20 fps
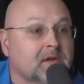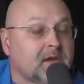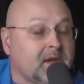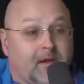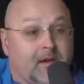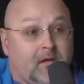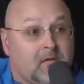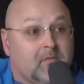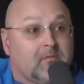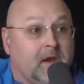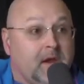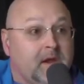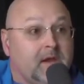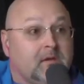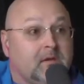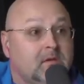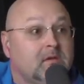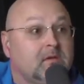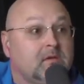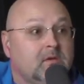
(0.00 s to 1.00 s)
care. Right? yeah.
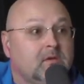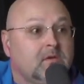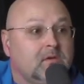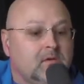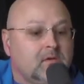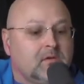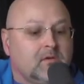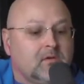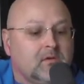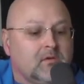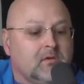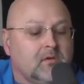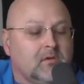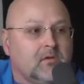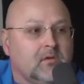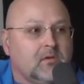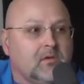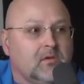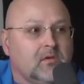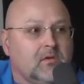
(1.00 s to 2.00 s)
Well, Hillary would have done it
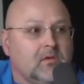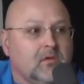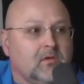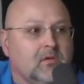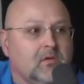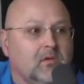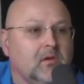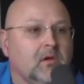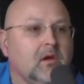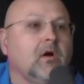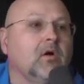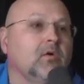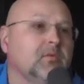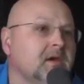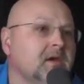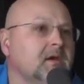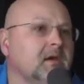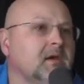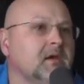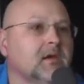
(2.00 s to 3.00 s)
too, and that. And oh that
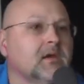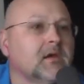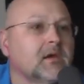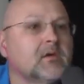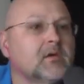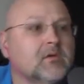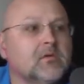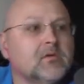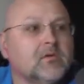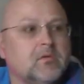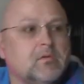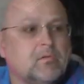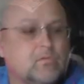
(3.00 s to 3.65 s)
yeah, thing, yeah, Right, and that was